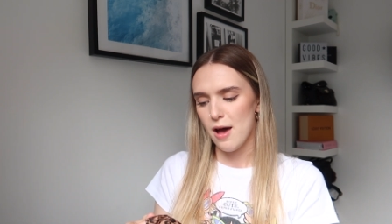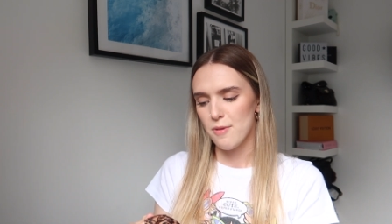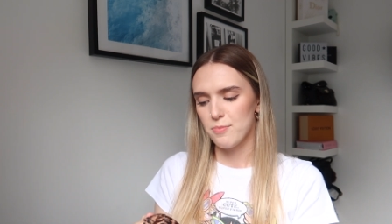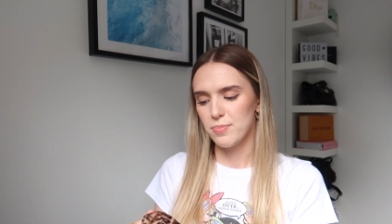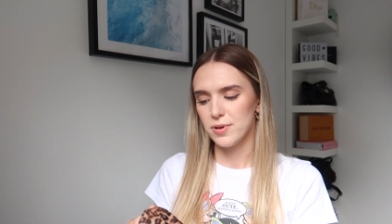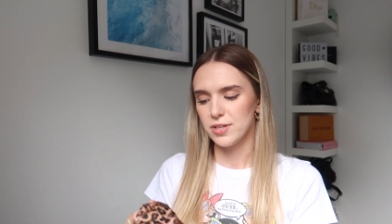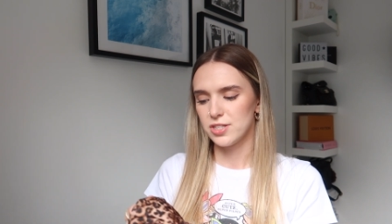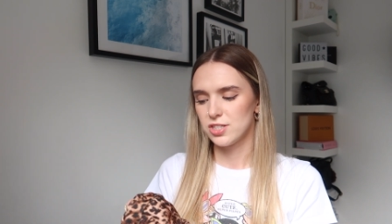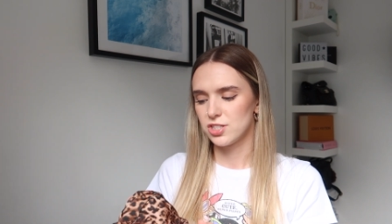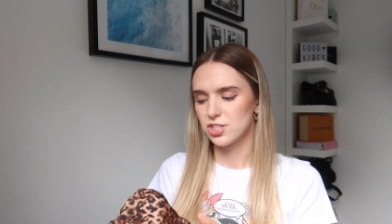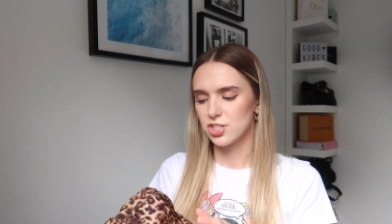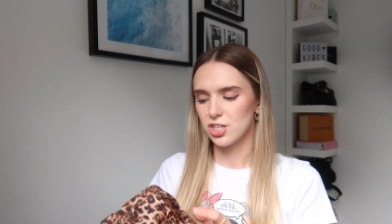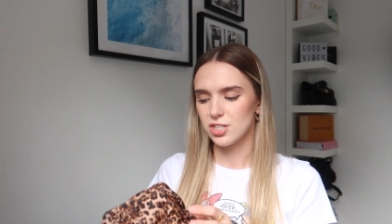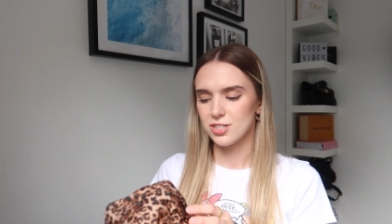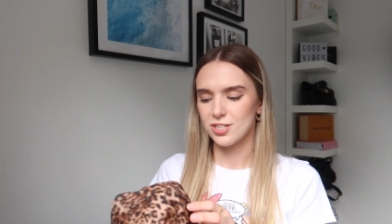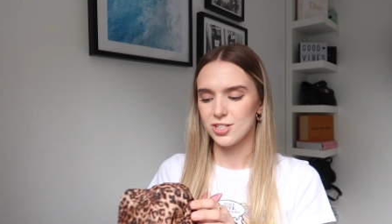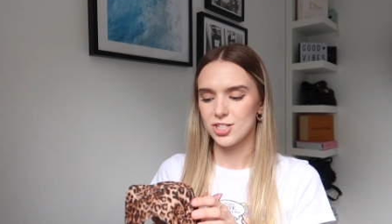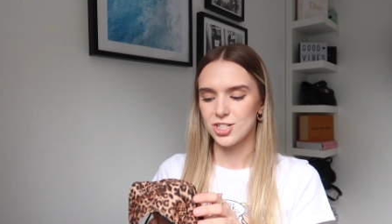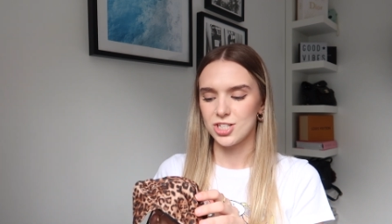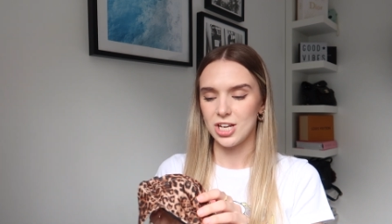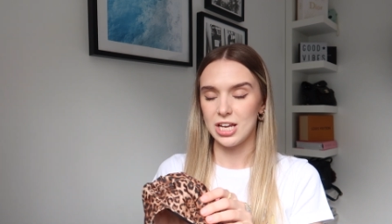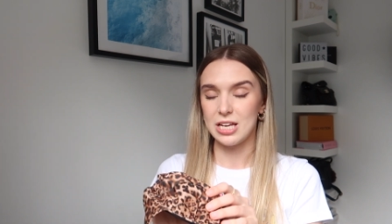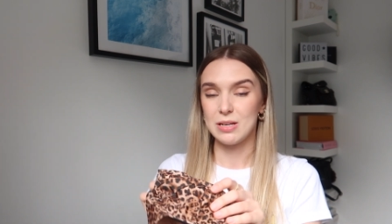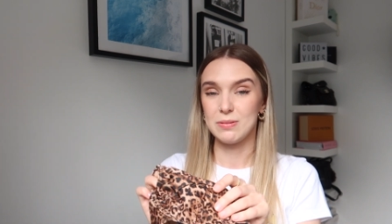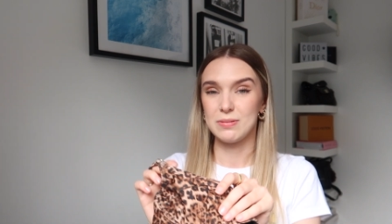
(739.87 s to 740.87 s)
But it's just a
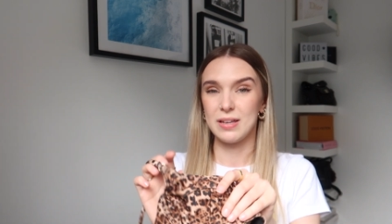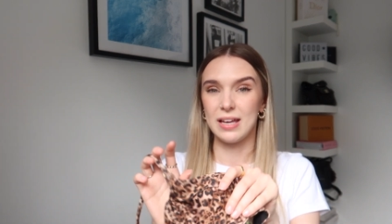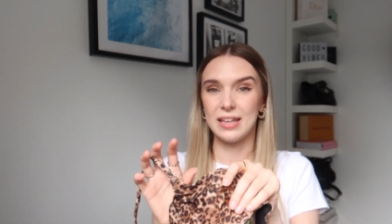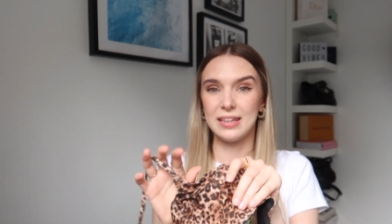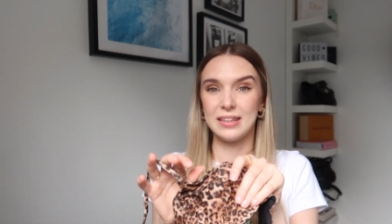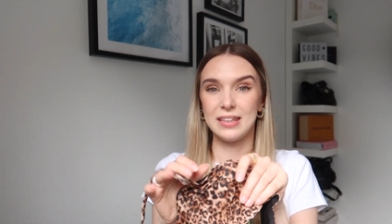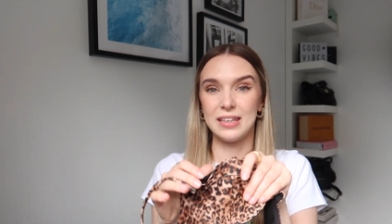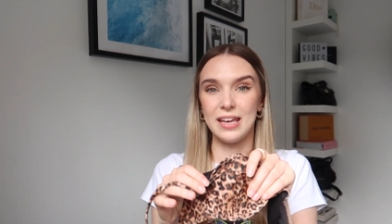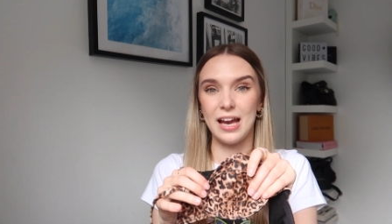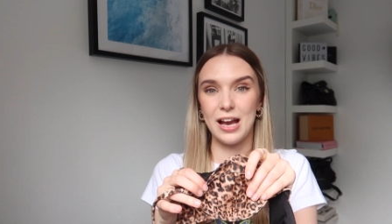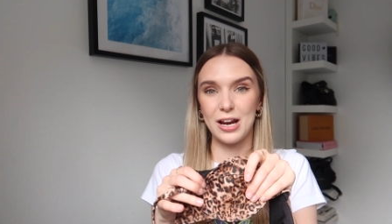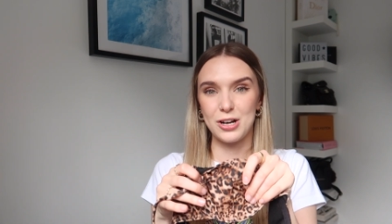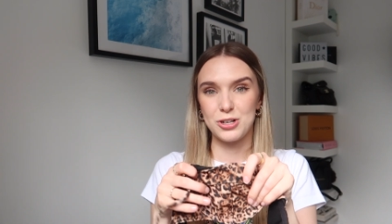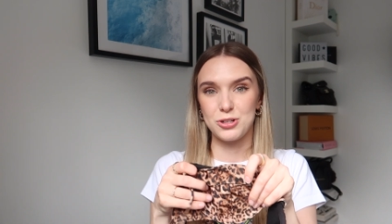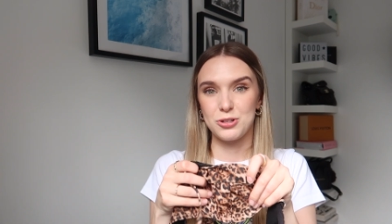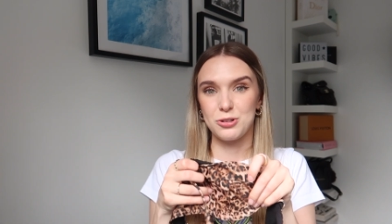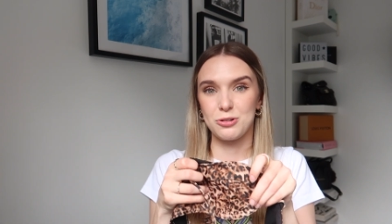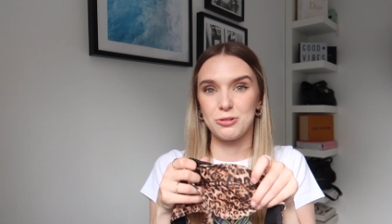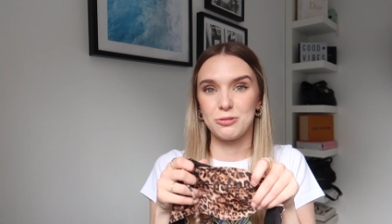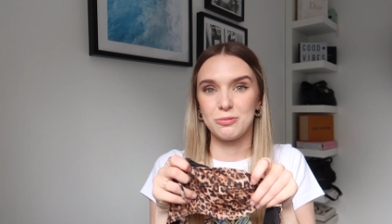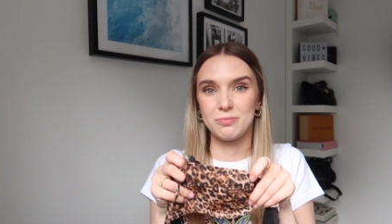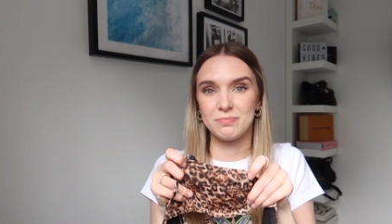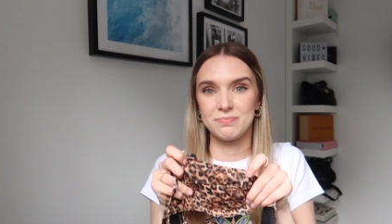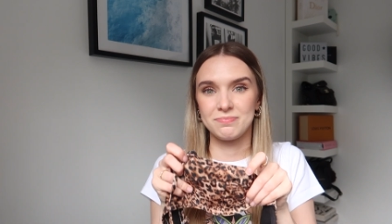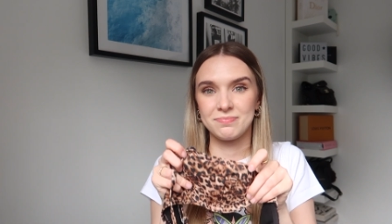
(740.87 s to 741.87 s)
shame that the
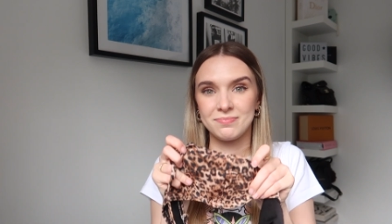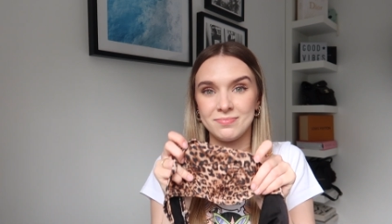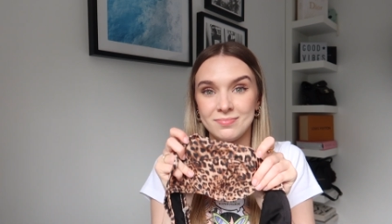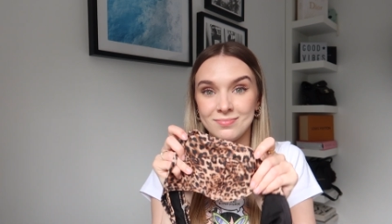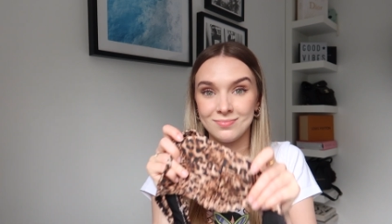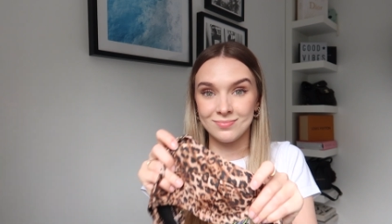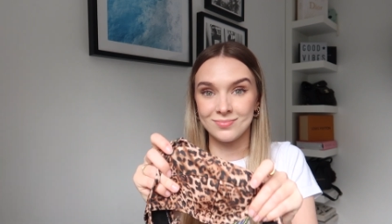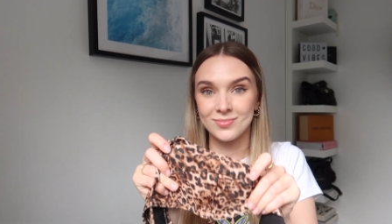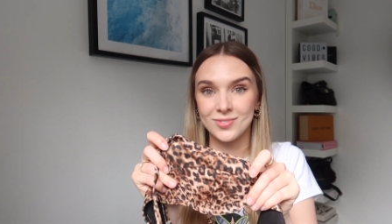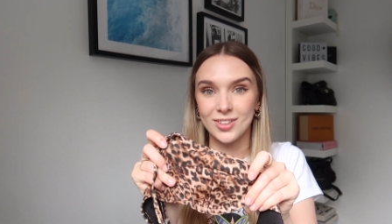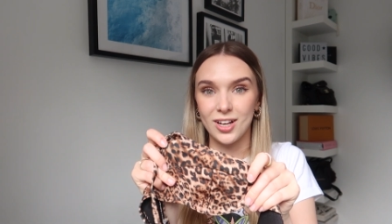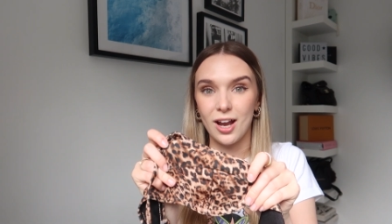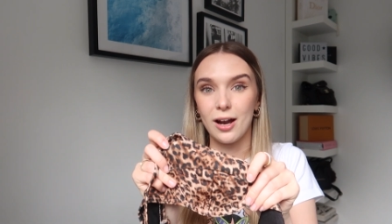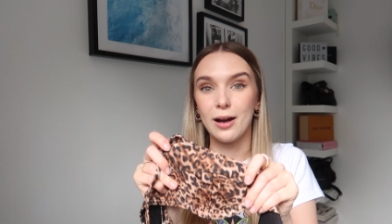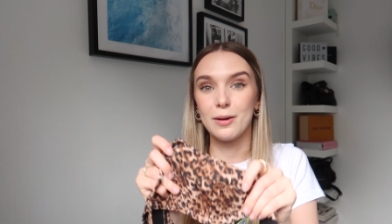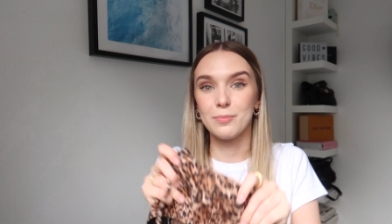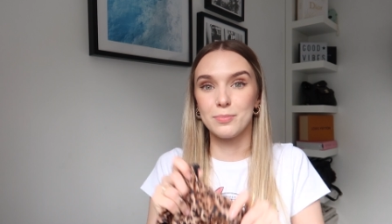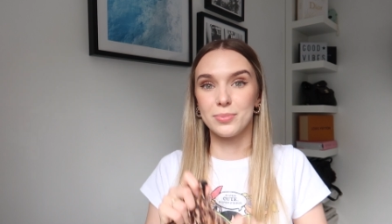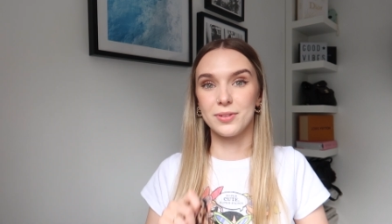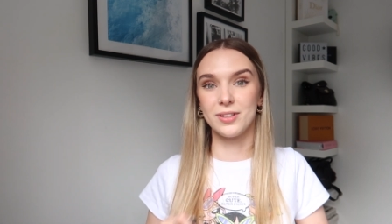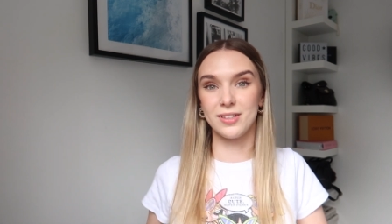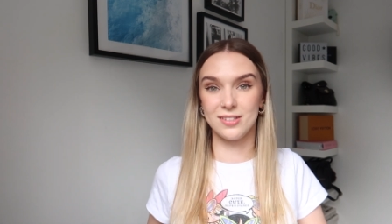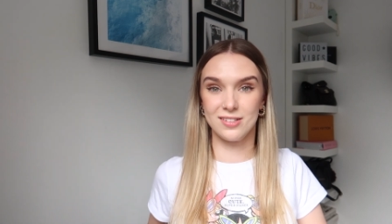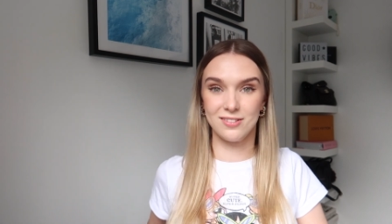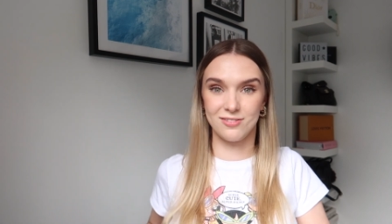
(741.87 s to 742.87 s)
actual
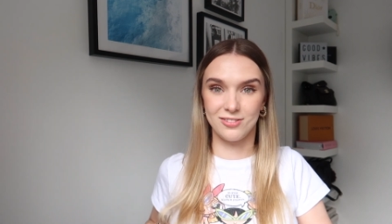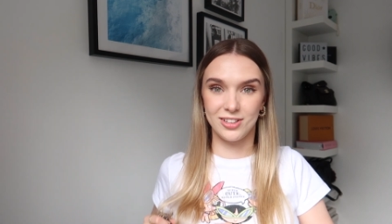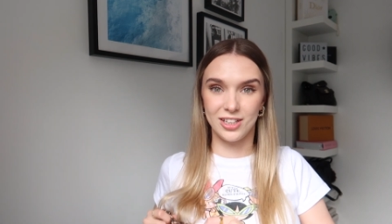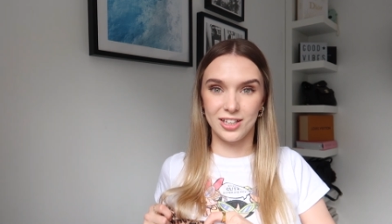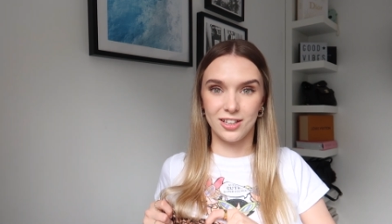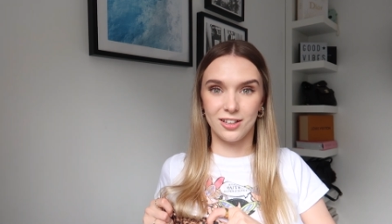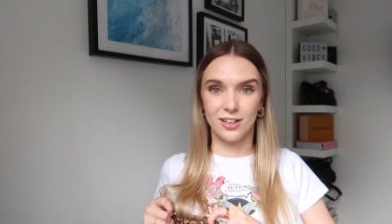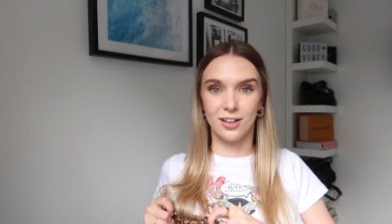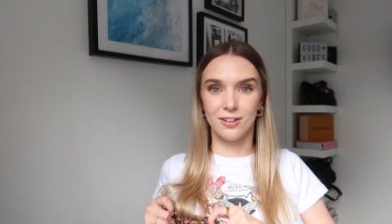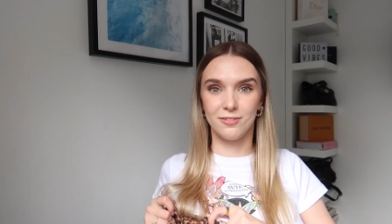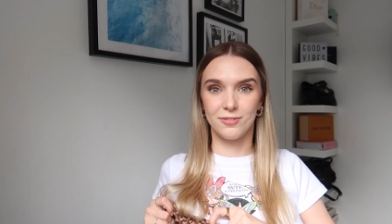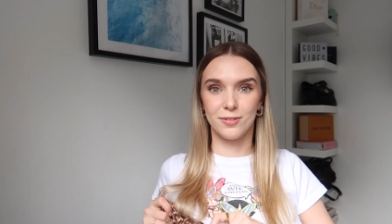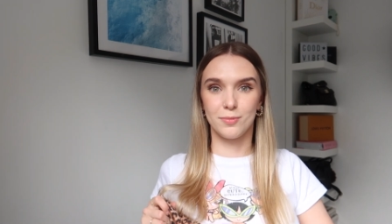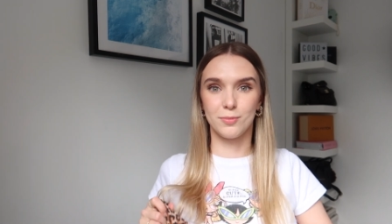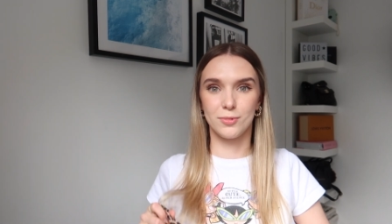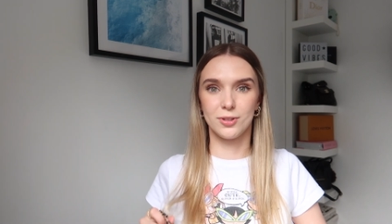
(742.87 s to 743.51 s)
cup doesn't really cover